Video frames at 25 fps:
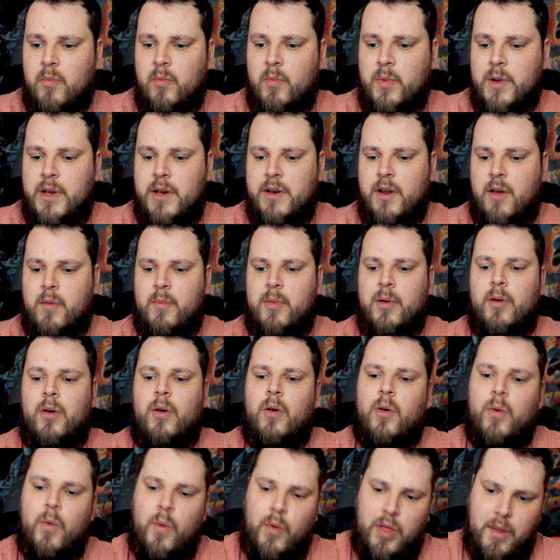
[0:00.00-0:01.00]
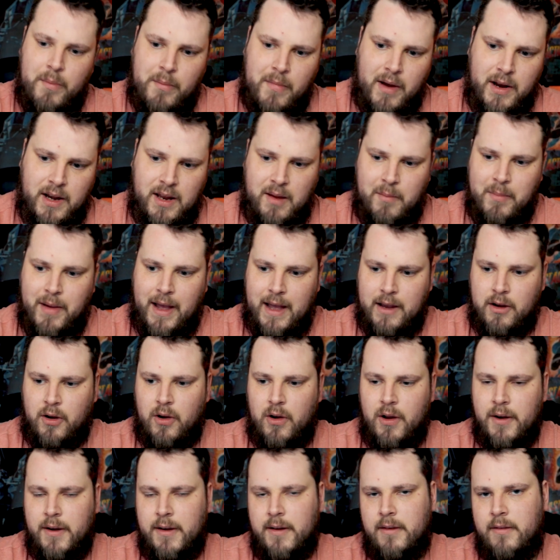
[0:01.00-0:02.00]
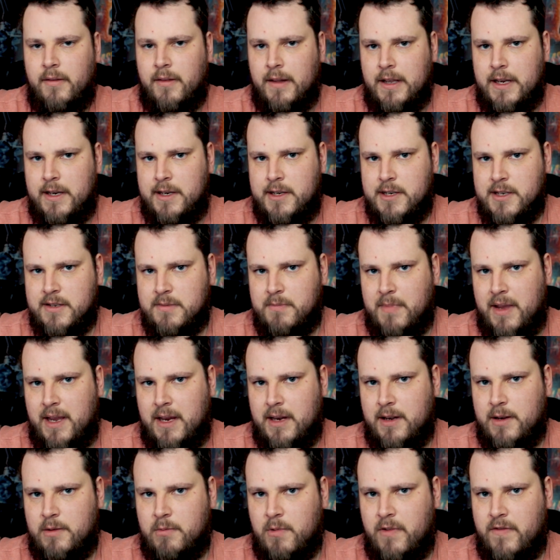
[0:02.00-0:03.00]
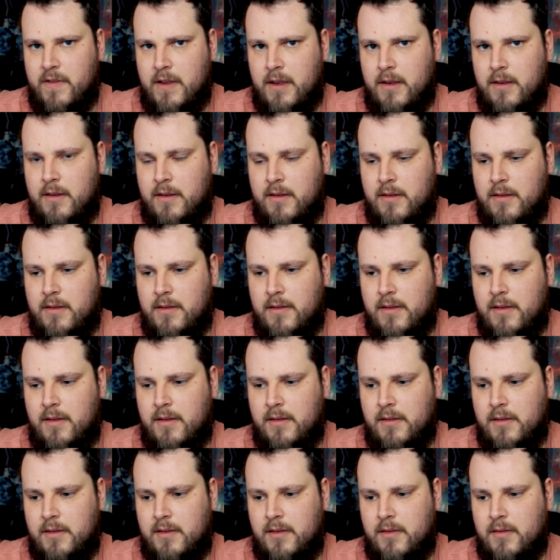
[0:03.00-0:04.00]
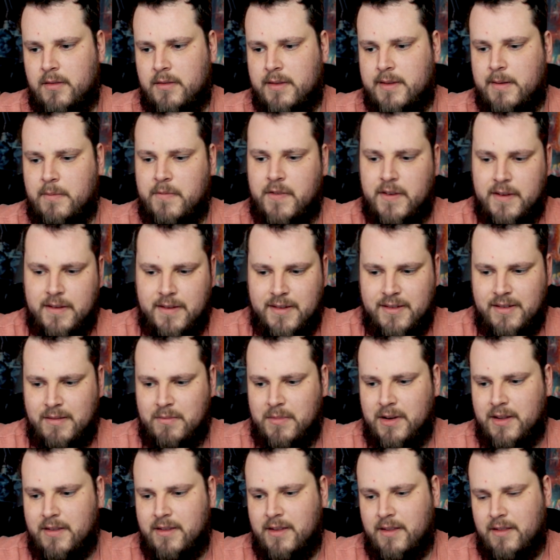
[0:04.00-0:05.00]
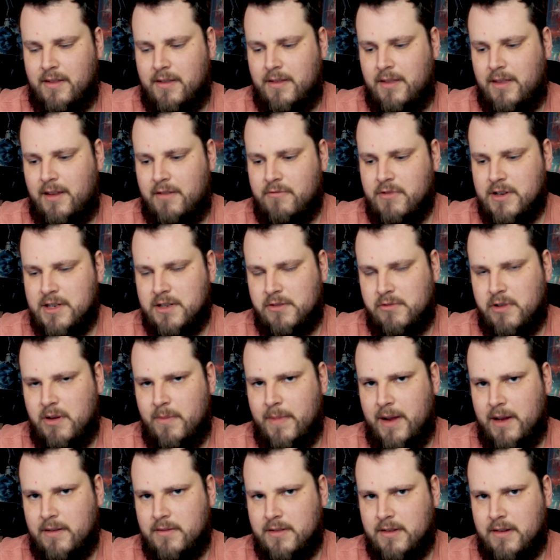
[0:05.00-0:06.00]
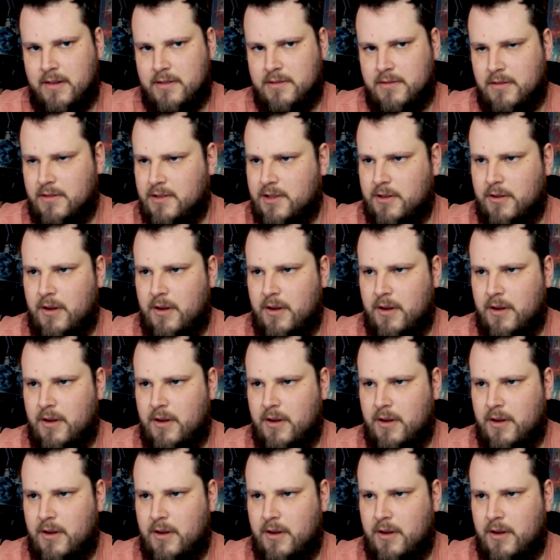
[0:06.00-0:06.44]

but you don't put all the money back on that you just made with it. Something similar to the original amount, so it's not